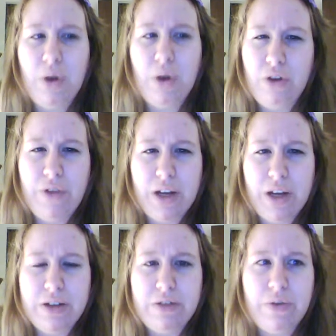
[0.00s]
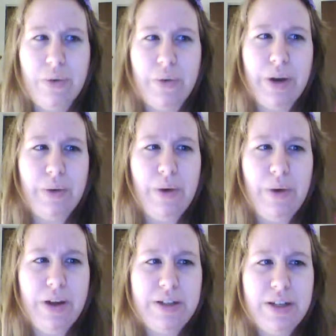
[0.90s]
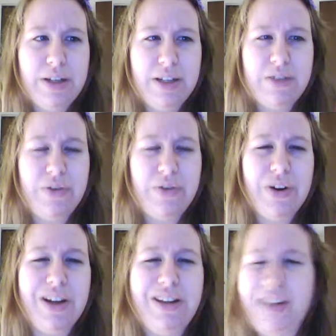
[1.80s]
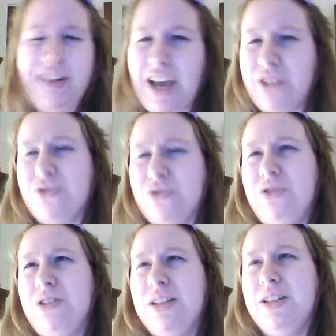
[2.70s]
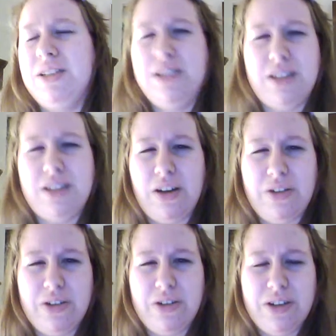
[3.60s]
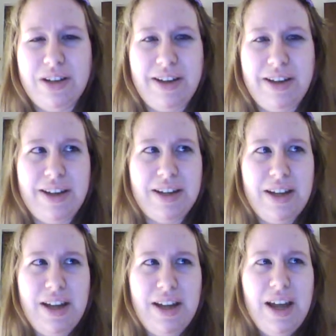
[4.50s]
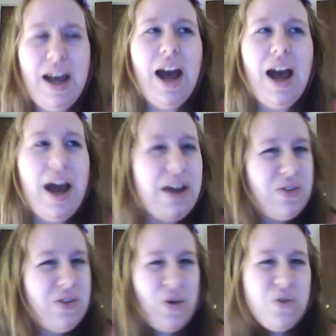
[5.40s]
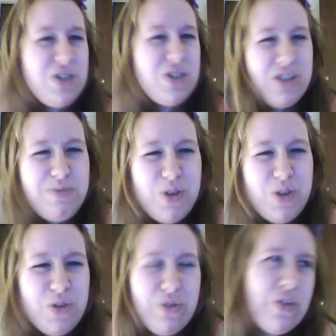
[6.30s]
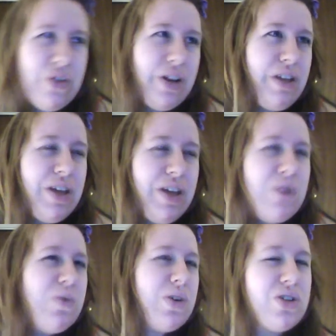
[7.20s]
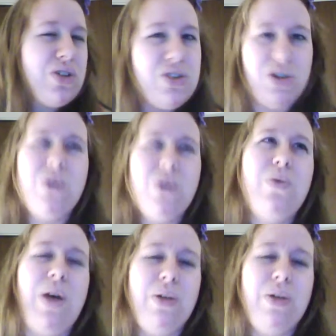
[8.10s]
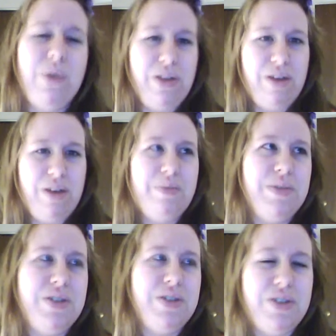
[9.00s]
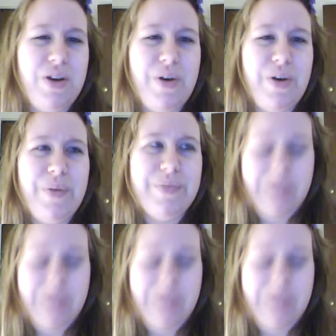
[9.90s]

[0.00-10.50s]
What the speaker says: perfect for what I want. It's very natural and subtle, and I don't know, it's just beautiful, and I think it'll work so well with him. So